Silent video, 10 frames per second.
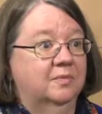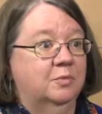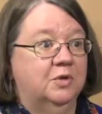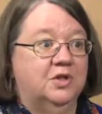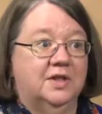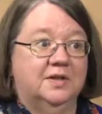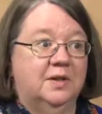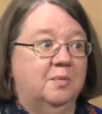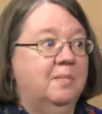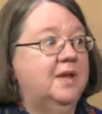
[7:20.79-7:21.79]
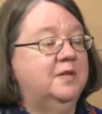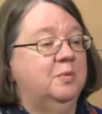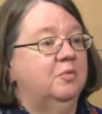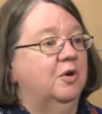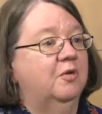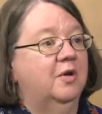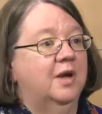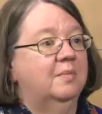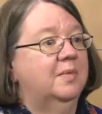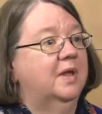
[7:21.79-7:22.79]
Which it's an amazing
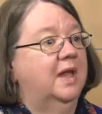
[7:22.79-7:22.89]
program,